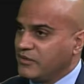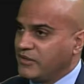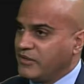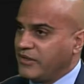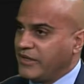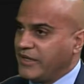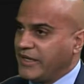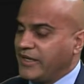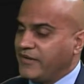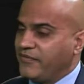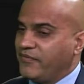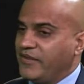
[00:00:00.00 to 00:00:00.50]

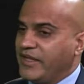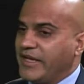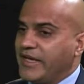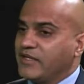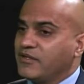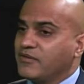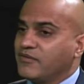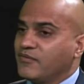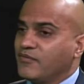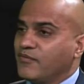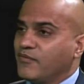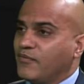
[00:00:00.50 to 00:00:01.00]
and then
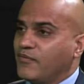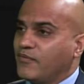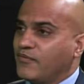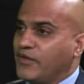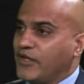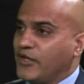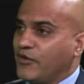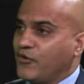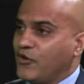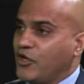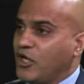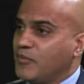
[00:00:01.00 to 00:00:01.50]

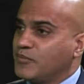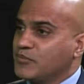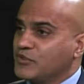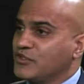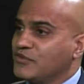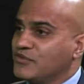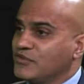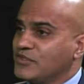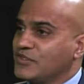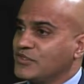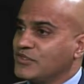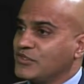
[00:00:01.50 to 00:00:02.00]
their
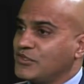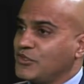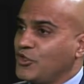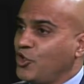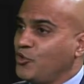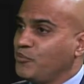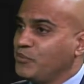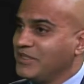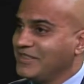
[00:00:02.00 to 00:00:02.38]
options open.